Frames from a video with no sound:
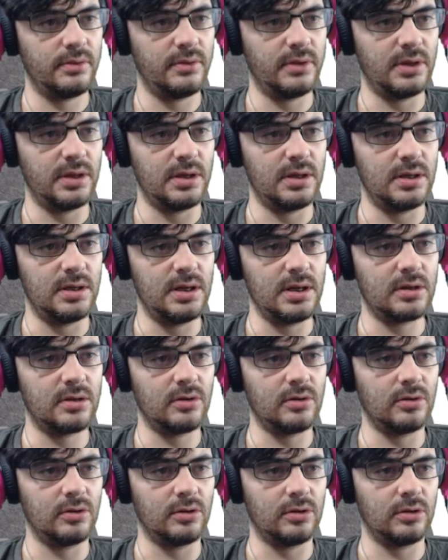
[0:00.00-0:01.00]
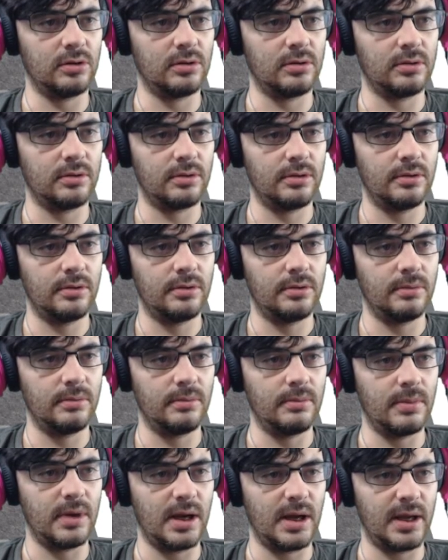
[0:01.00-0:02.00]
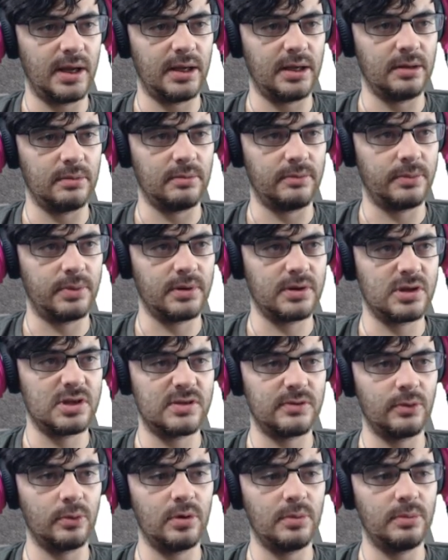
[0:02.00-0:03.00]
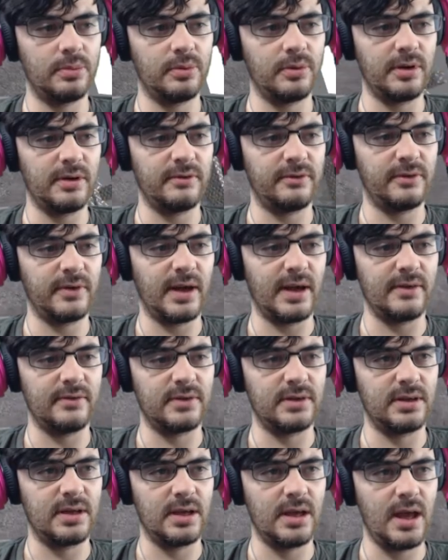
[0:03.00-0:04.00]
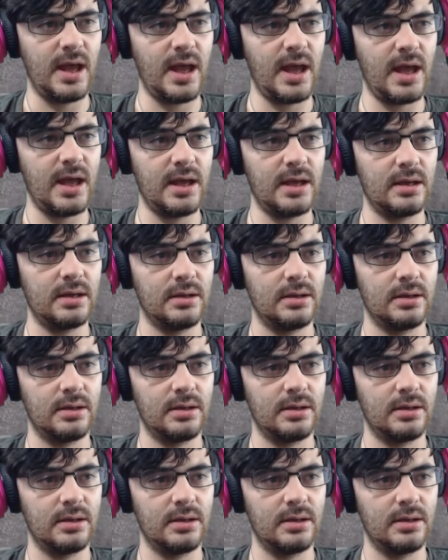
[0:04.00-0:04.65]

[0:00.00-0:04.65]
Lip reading: The nickel mine. Purchased for 1.5k.